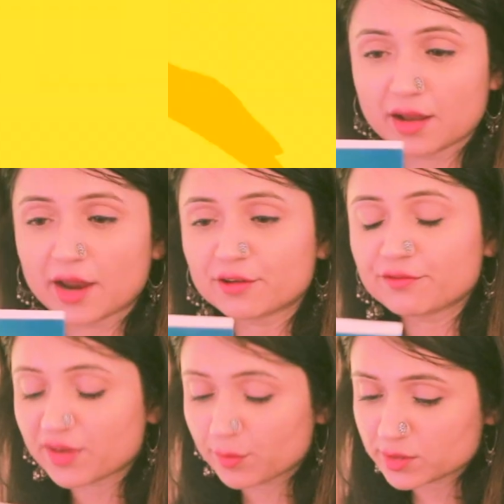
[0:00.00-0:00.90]
A kind of
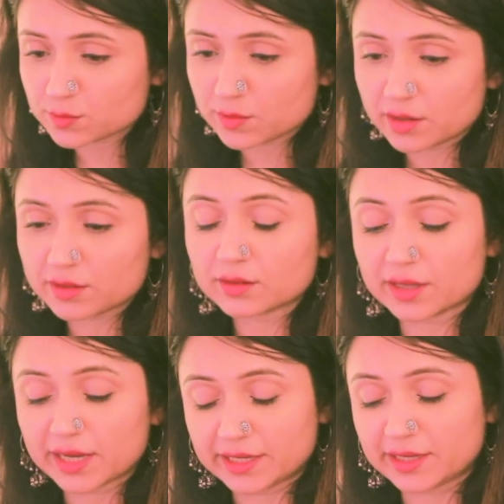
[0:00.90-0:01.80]
famous one, The
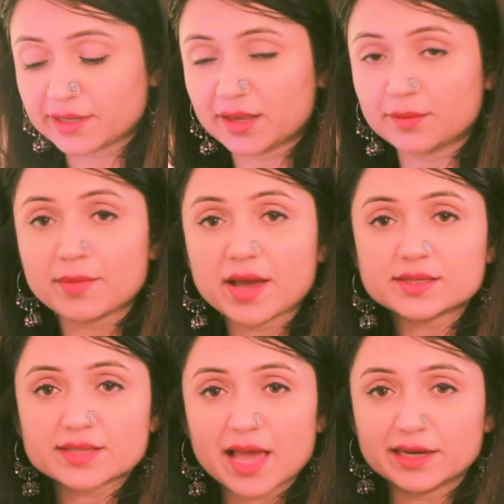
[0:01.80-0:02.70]
Hating Game by
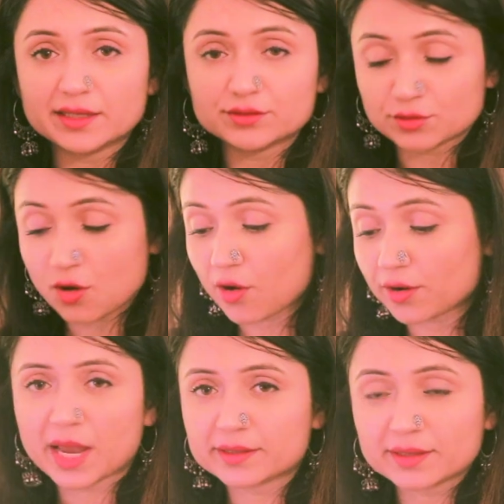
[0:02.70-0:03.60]
Sally
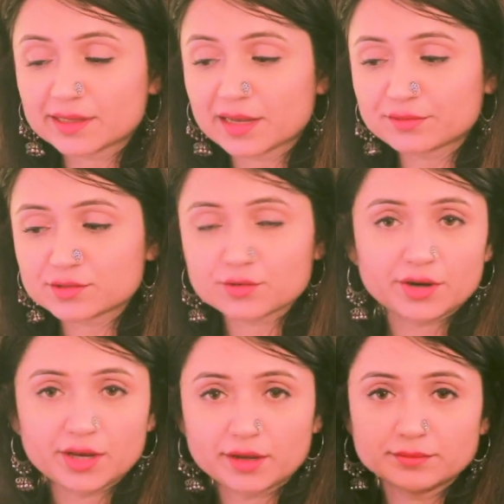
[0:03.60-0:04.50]
Thorne. I think love
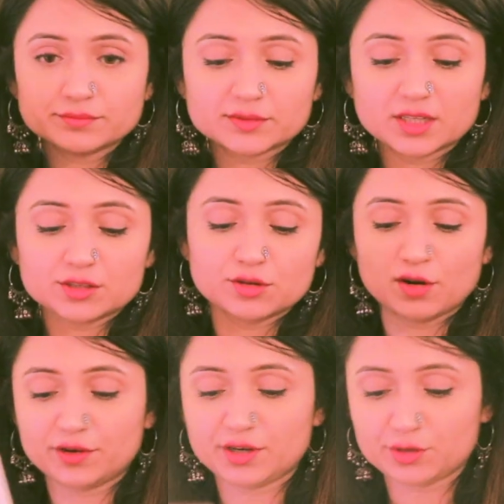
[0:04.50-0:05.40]
story. That's all
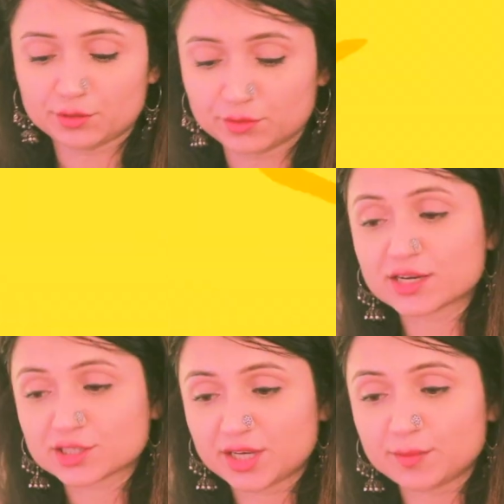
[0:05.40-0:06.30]
we need to know.
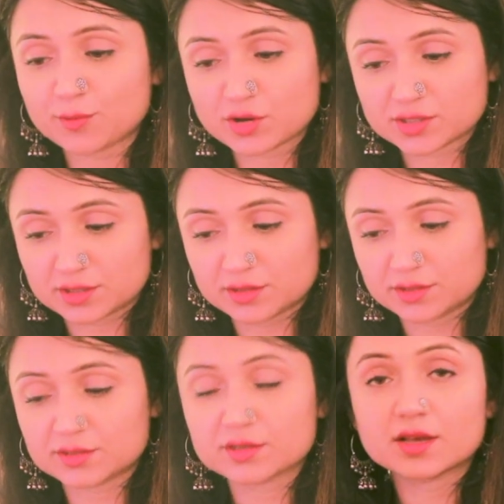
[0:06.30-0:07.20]
Ashley
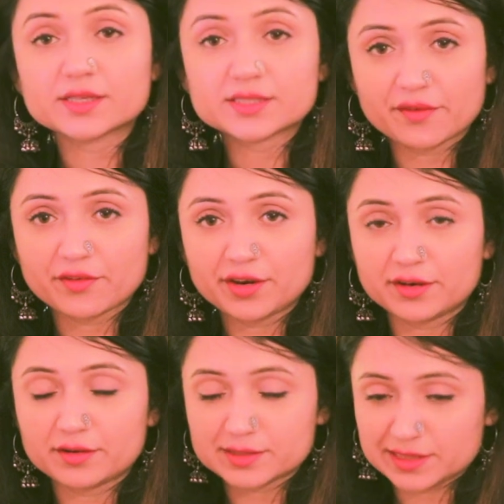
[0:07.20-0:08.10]
Boston's
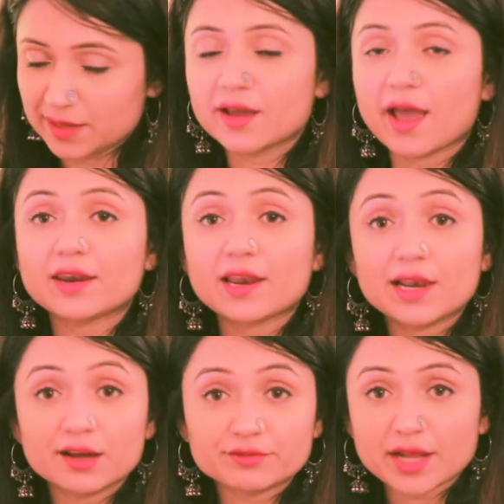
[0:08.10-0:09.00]
7-Year Slip, and I
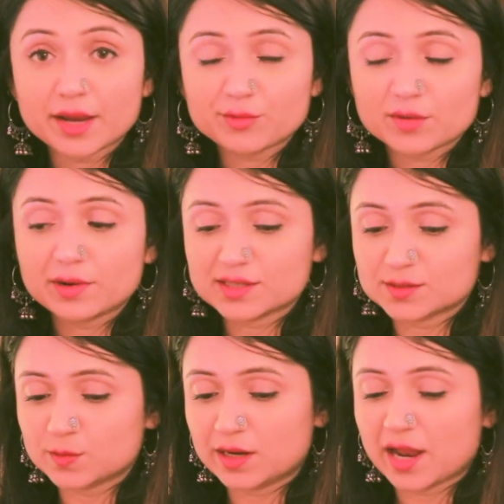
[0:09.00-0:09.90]
love time travel as
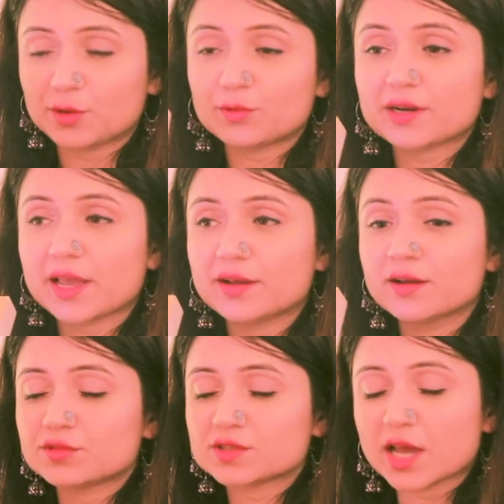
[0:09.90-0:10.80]
well. I don't like
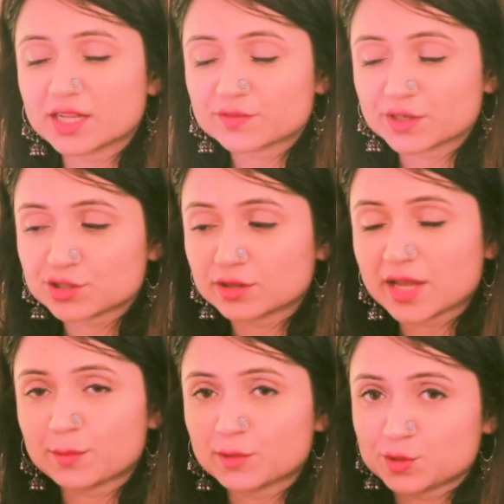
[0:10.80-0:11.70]
science fiction
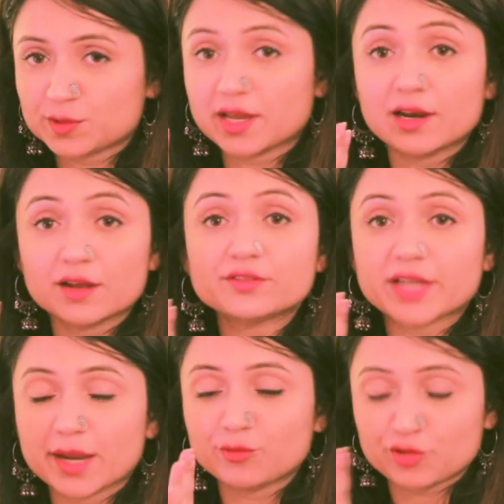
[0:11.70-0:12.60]
that much, but I love
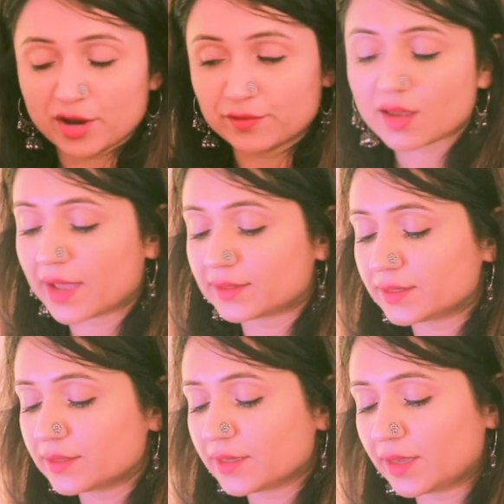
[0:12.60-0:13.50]
time travel. I
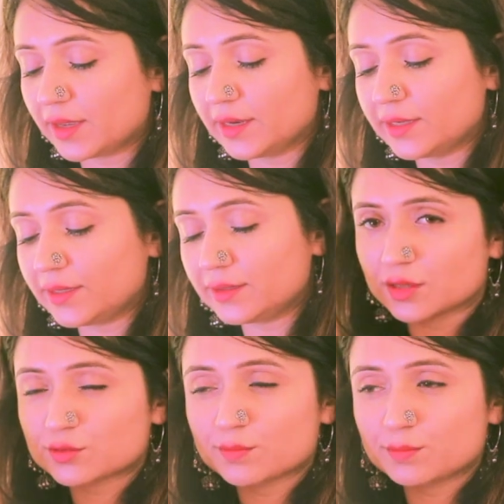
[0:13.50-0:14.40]
think Haley,
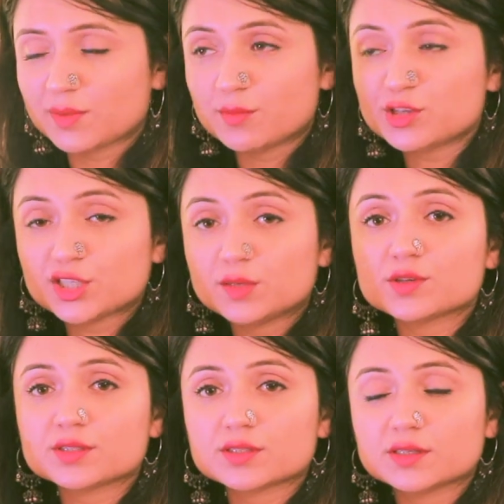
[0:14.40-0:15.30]
so maybe she
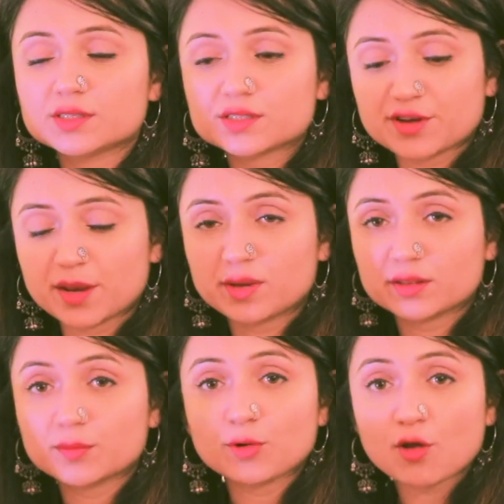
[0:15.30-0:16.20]
was describing
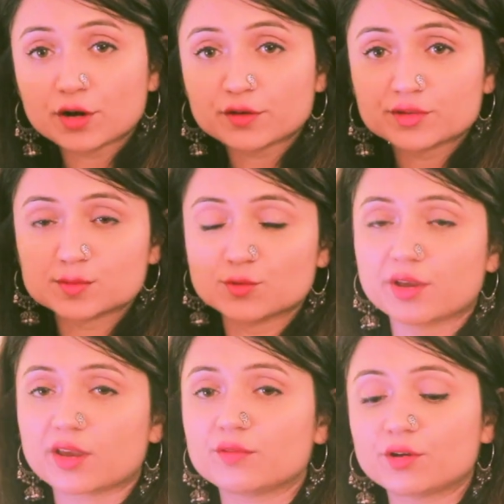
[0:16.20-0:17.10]
the plot of this book
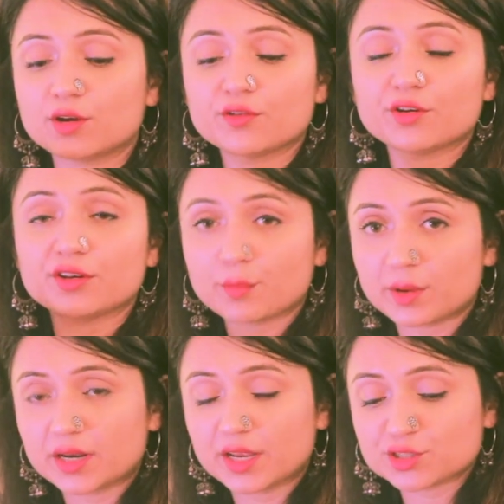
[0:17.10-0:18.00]
in one of her
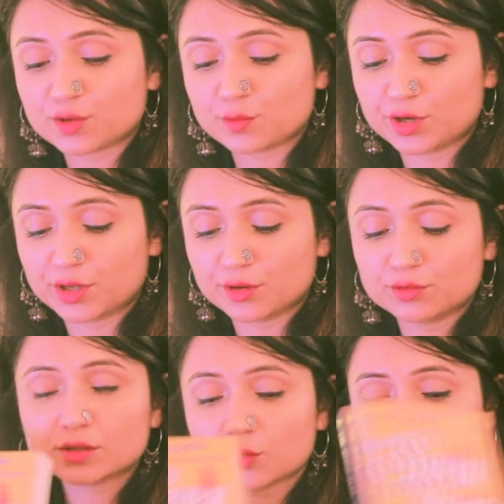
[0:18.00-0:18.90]
recommendation video.
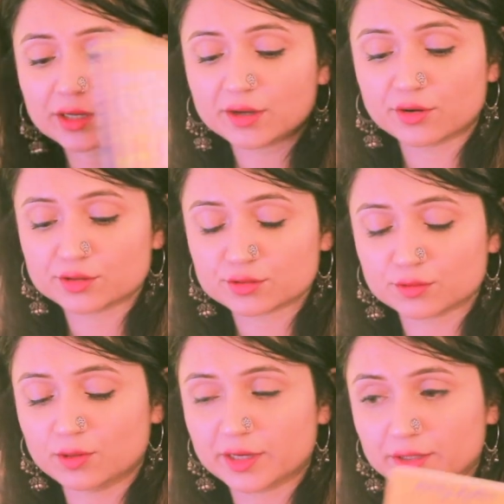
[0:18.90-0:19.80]
Totally got
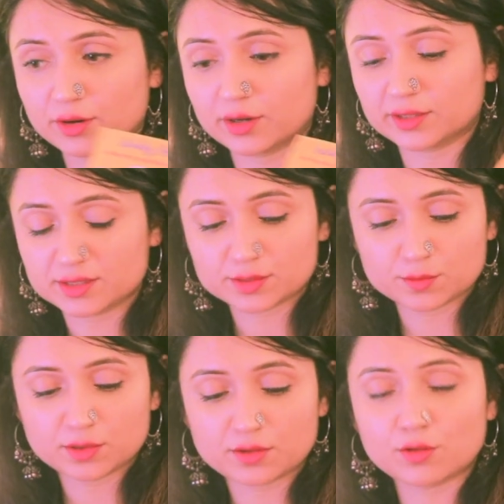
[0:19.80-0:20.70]
sold and got this
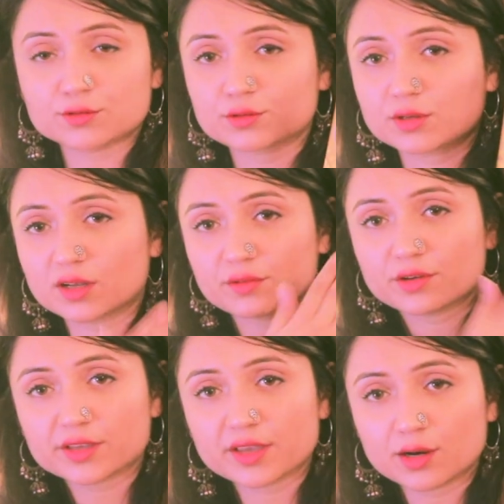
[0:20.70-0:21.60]
one. Also, the cover
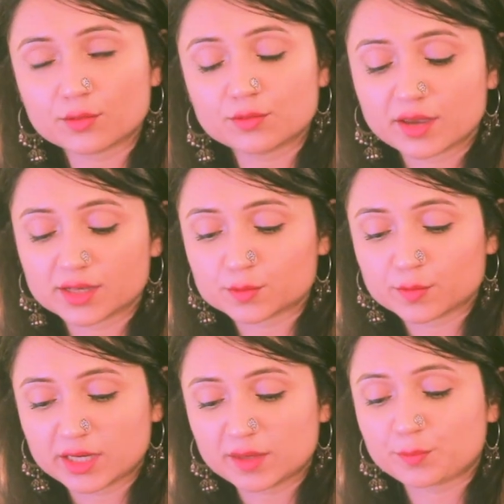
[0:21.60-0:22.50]
yellow is
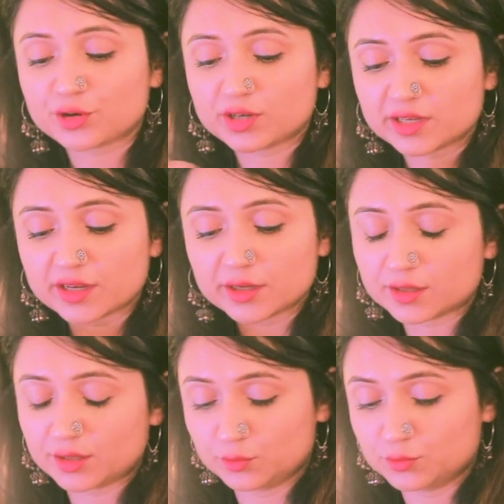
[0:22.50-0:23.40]
very pretty and
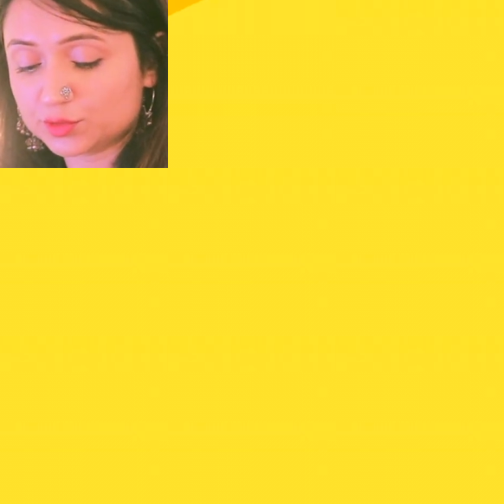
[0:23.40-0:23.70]
cute.